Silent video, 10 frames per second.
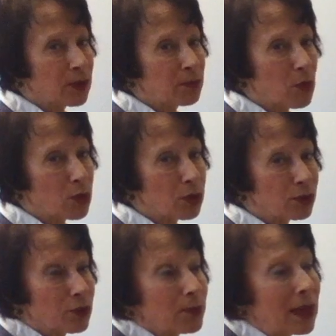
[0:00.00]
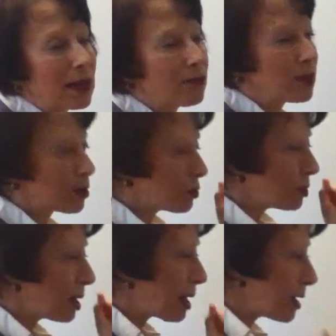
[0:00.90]
the more notes, from the heavier to
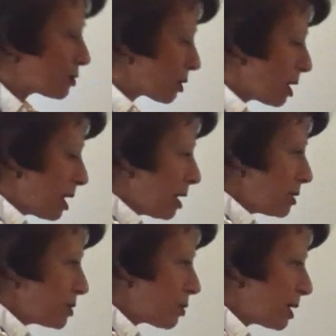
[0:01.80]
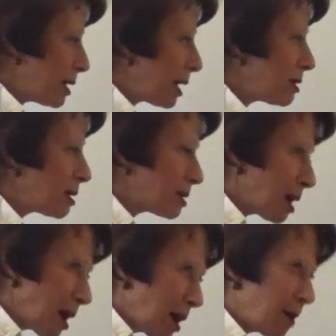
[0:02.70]
the lighter. So I get there,
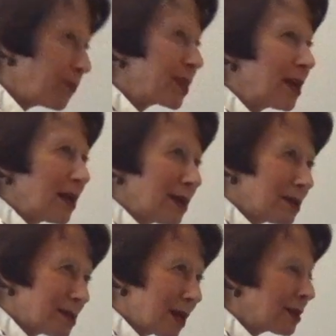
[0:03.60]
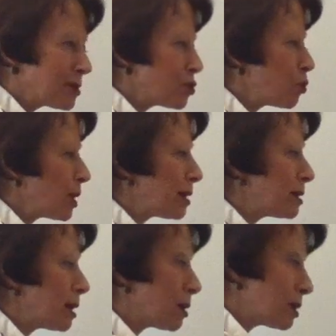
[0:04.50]
the arm settles well
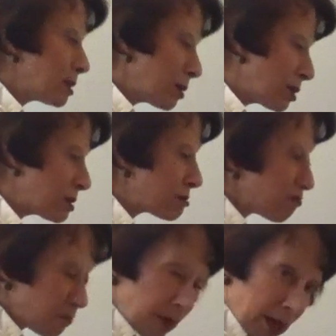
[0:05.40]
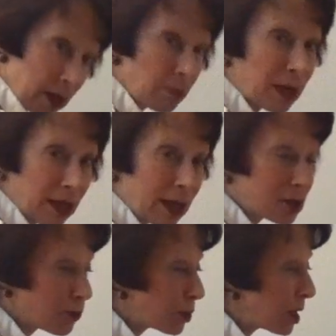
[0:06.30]
there, and there is a little bit
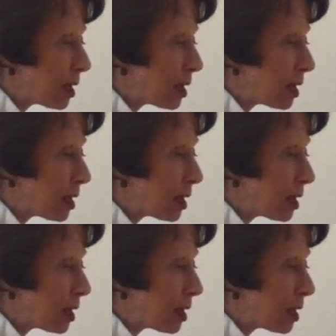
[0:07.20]
less for